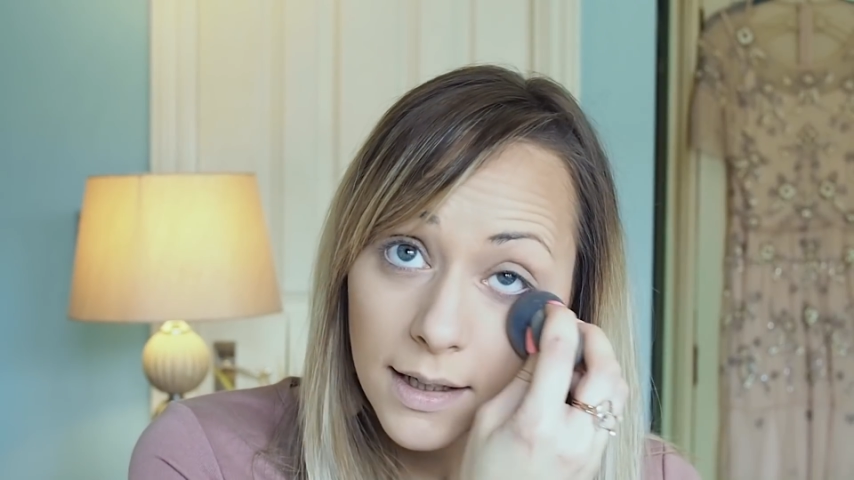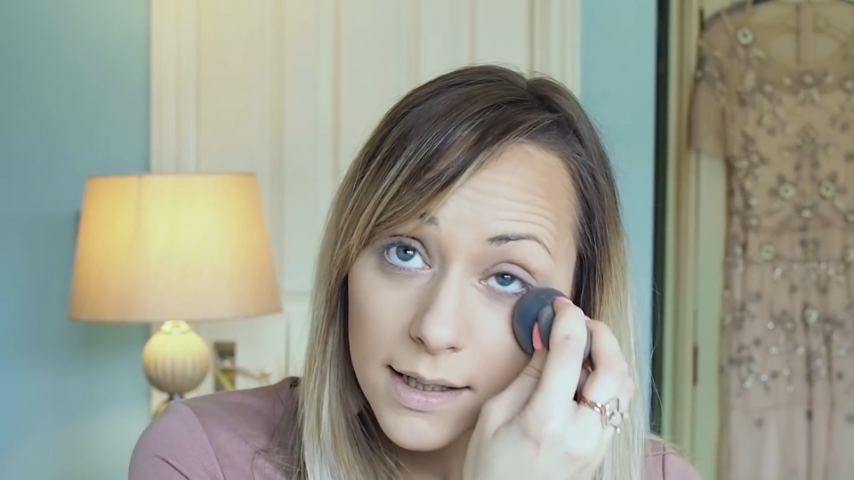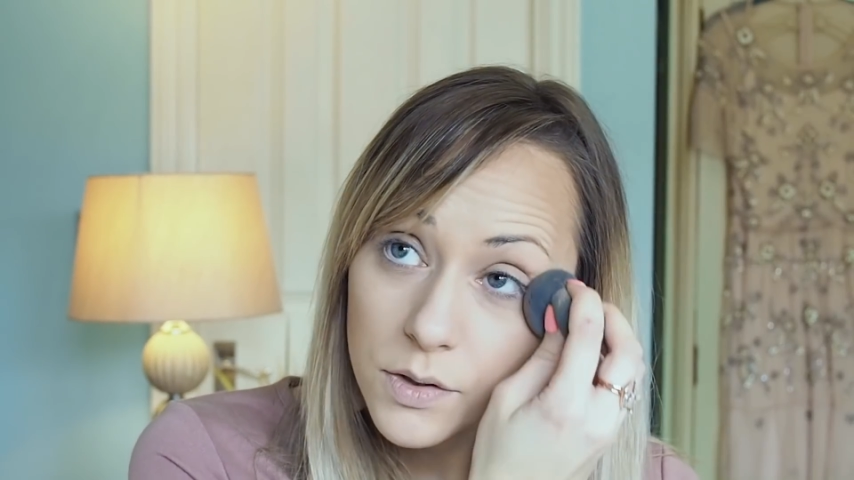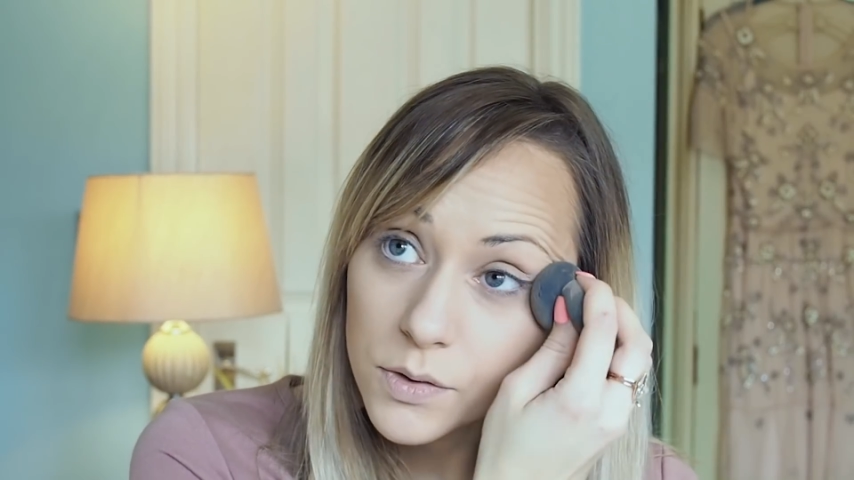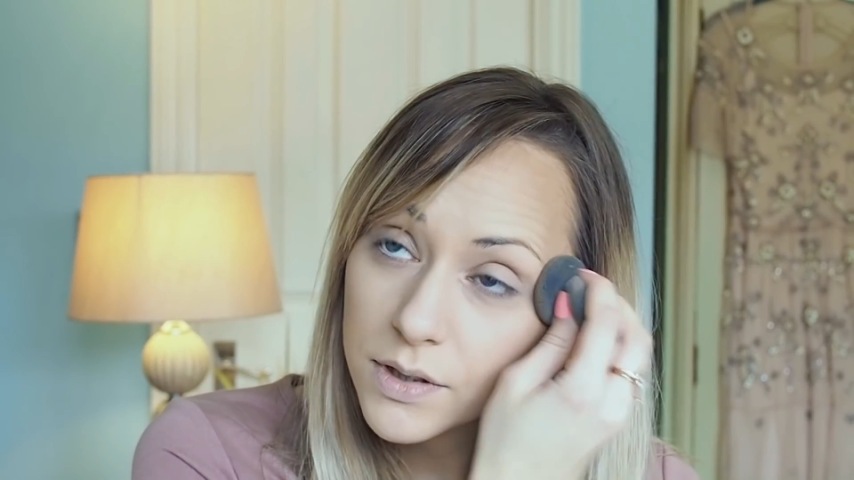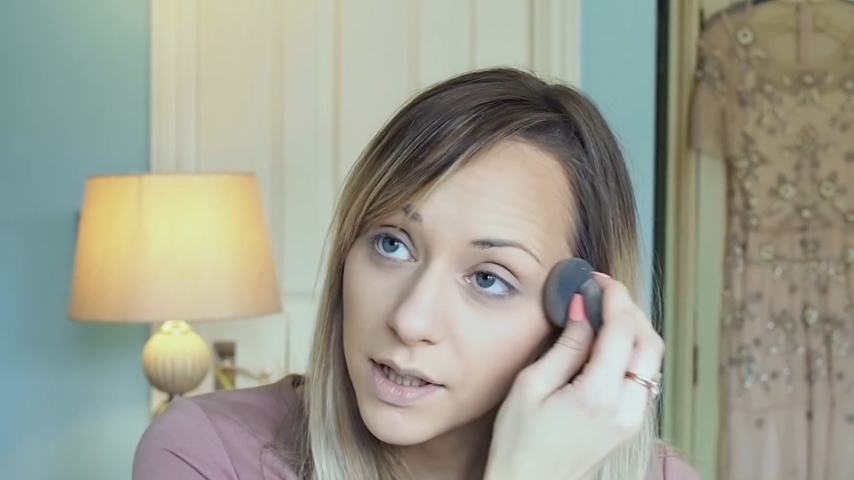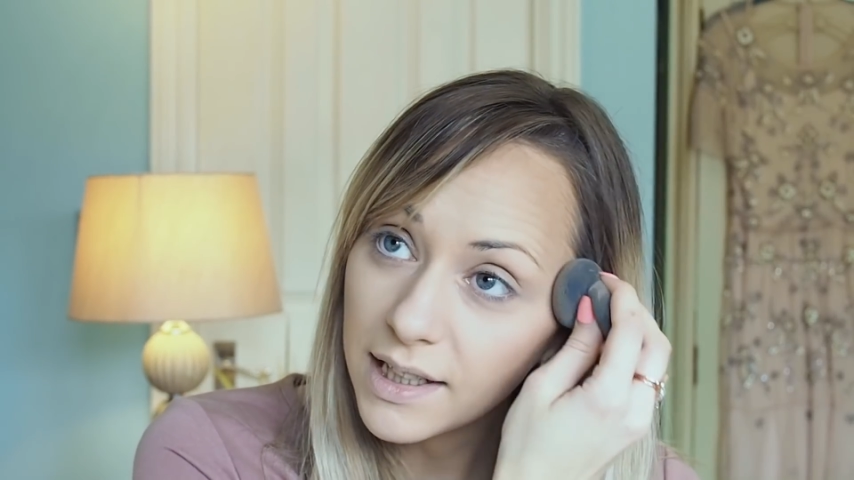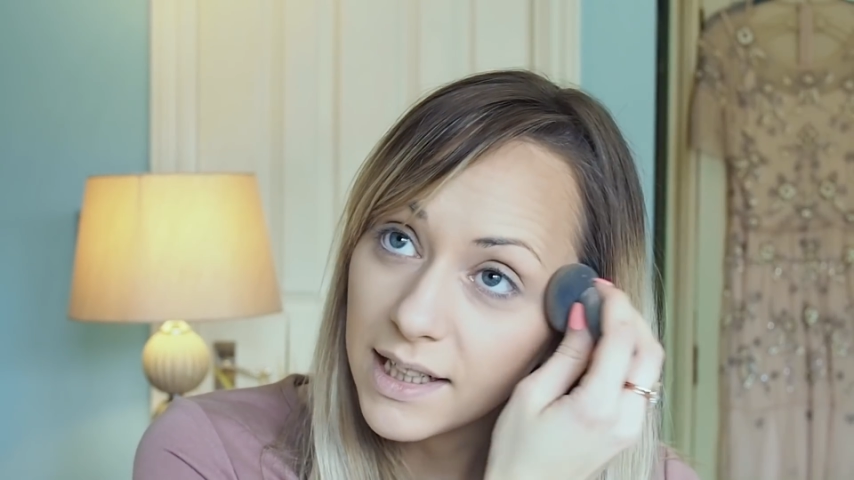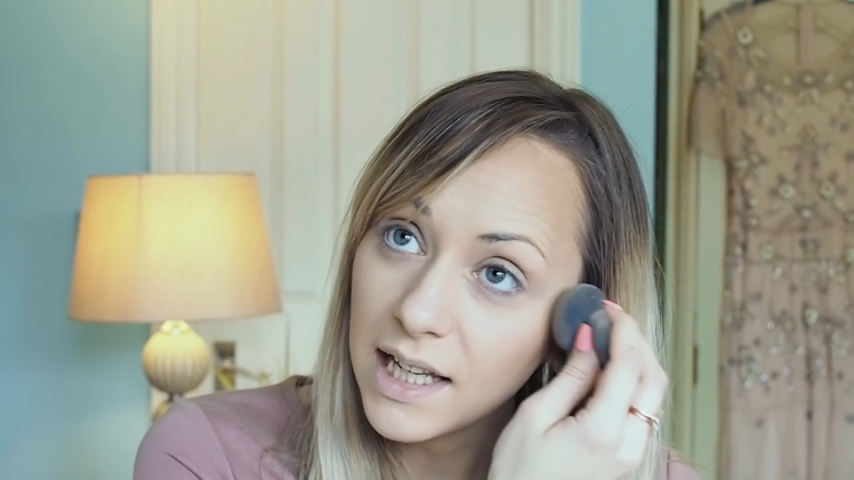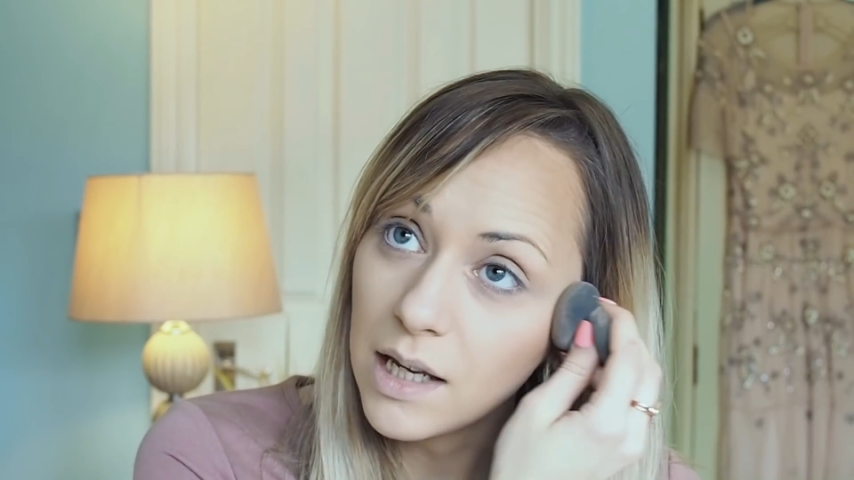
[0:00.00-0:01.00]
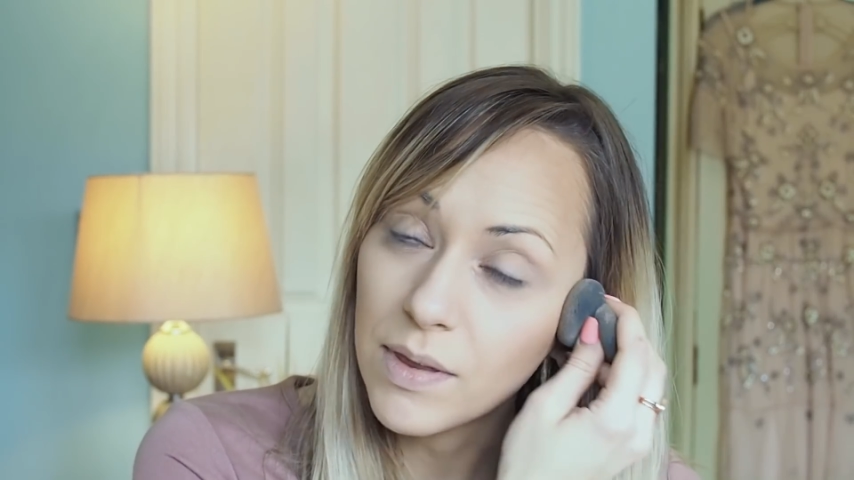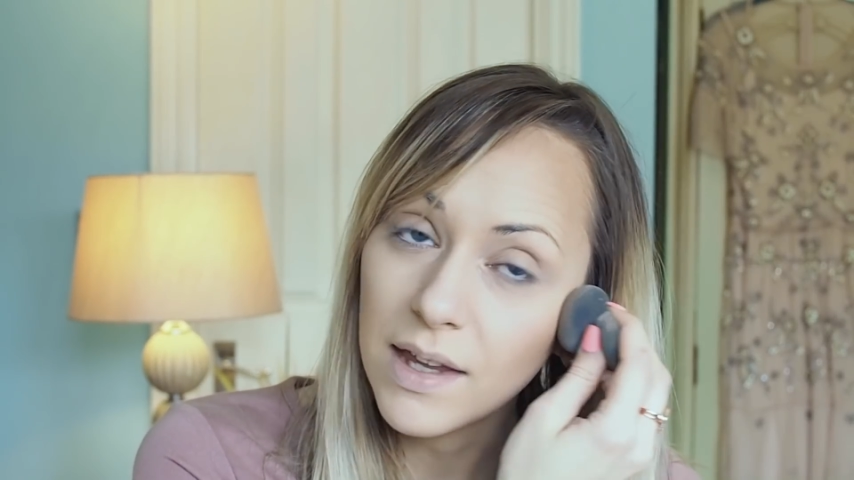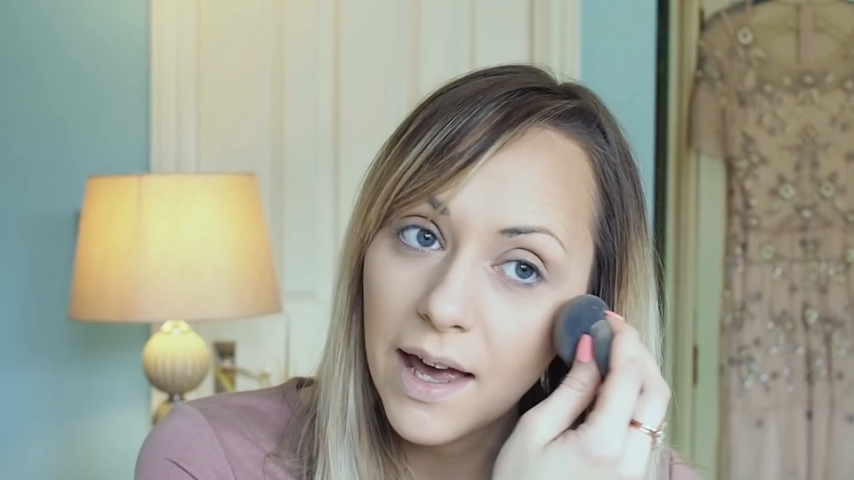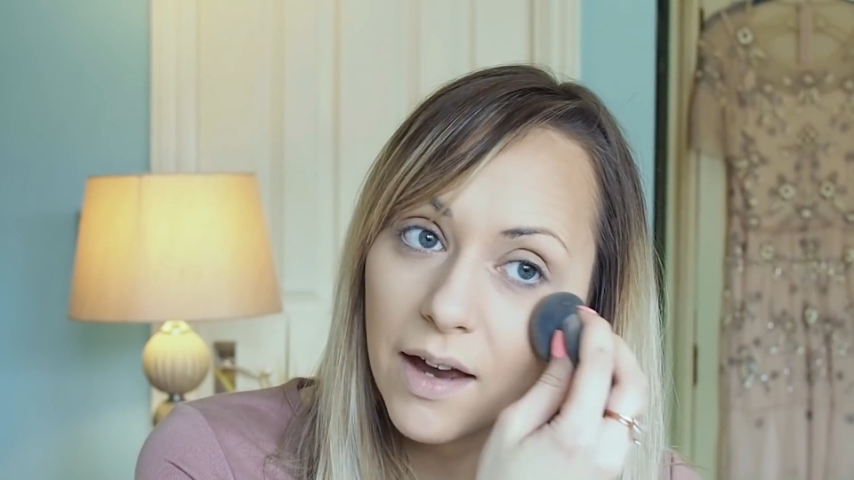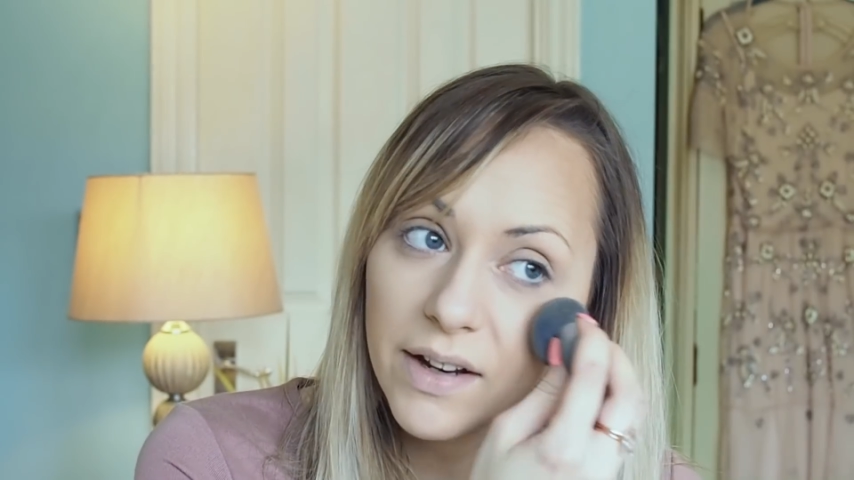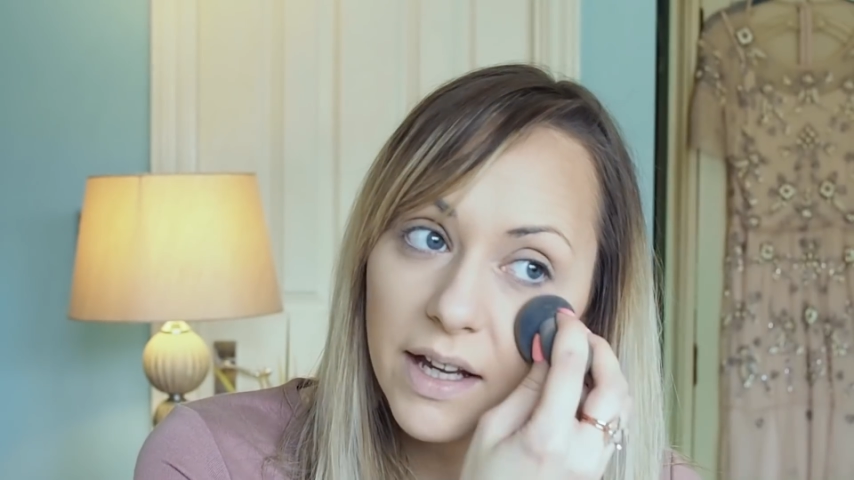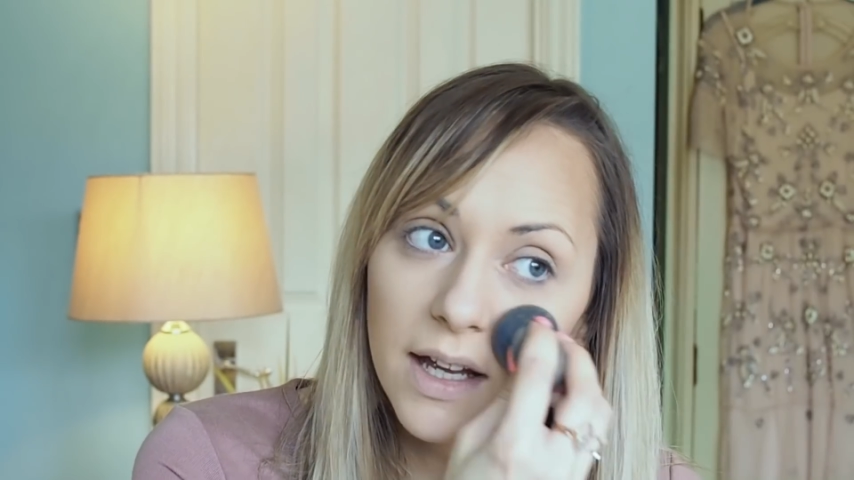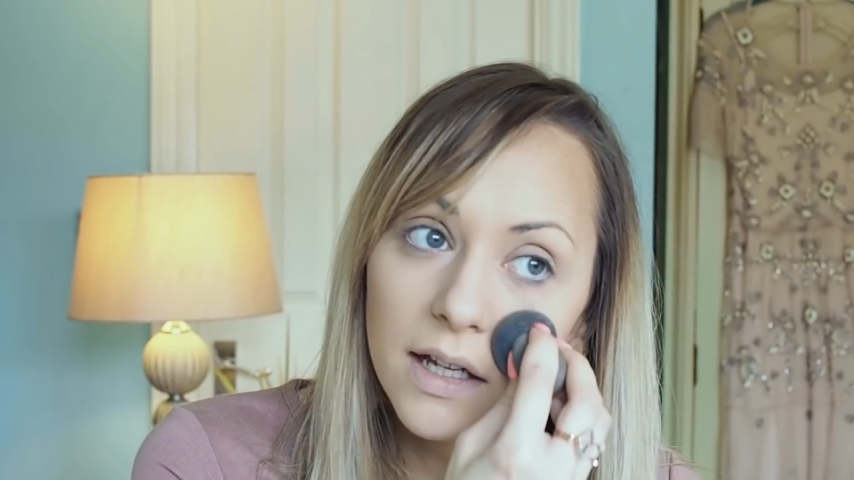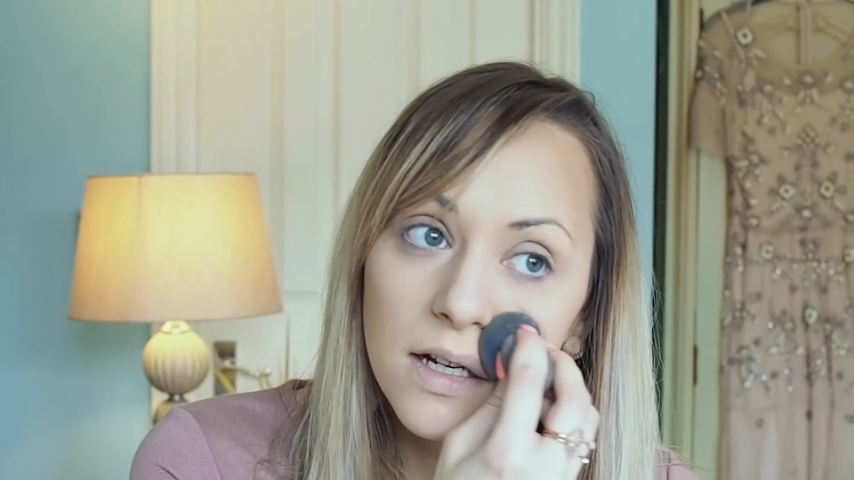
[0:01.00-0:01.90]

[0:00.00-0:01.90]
It's also going to keep the area